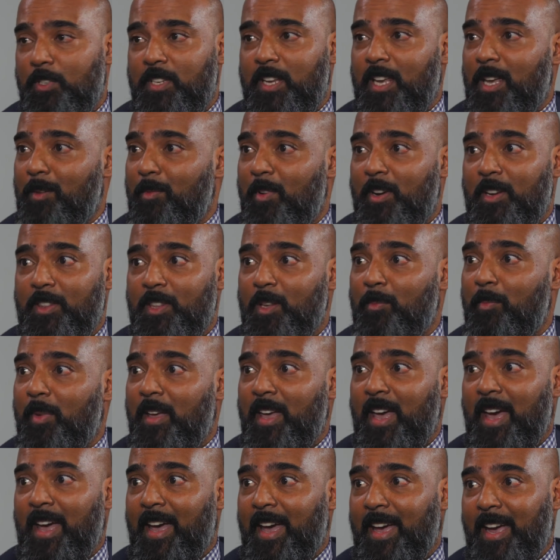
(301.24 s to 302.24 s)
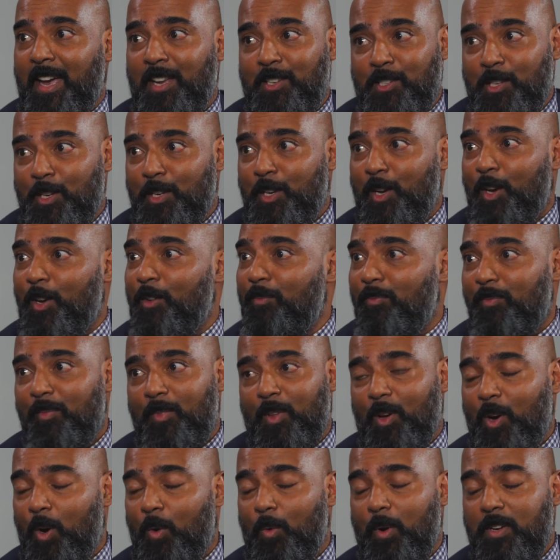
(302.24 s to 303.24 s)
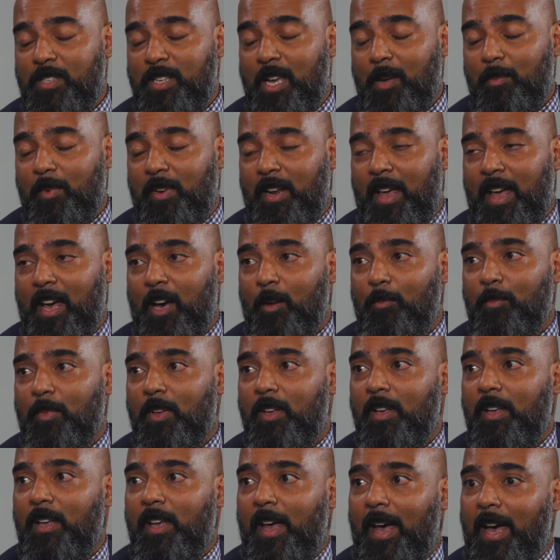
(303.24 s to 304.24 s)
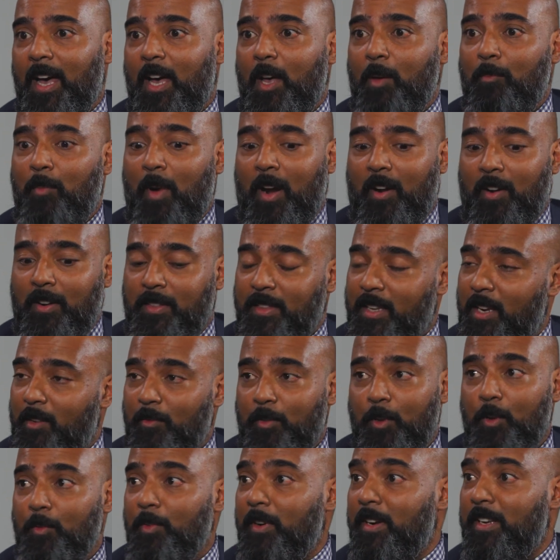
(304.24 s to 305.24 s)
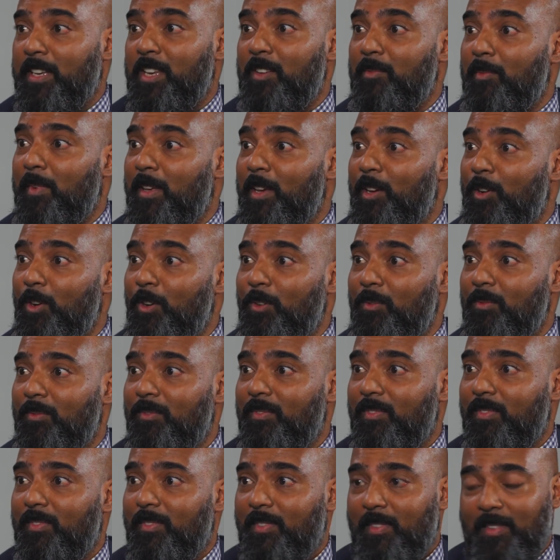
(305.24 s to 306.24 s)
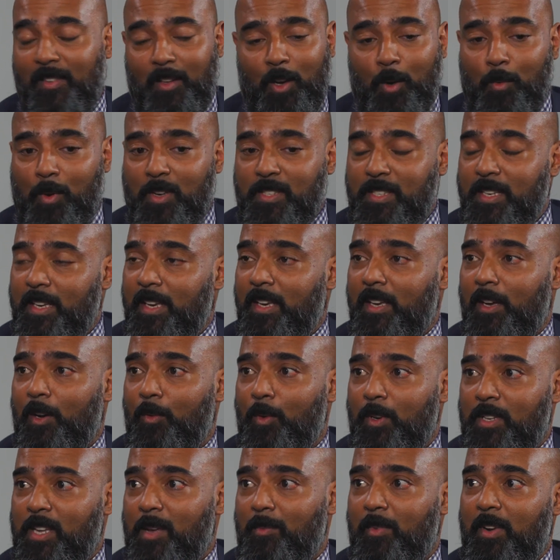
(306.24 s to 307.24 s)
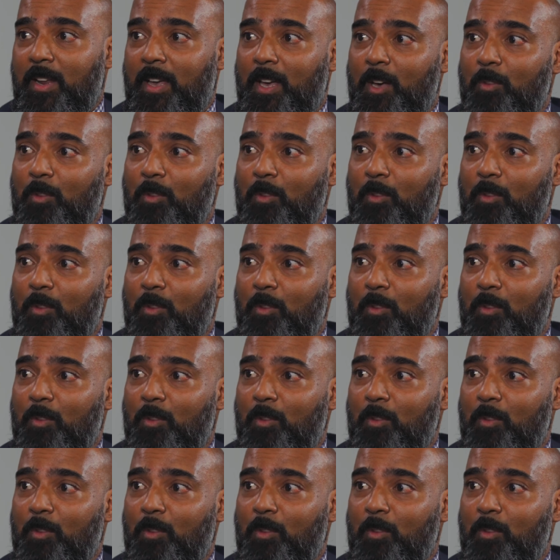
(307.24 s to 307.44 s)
team here at the PAA, as you know, always happy to help. Barring that, feel free to give me a call. always here, always happy to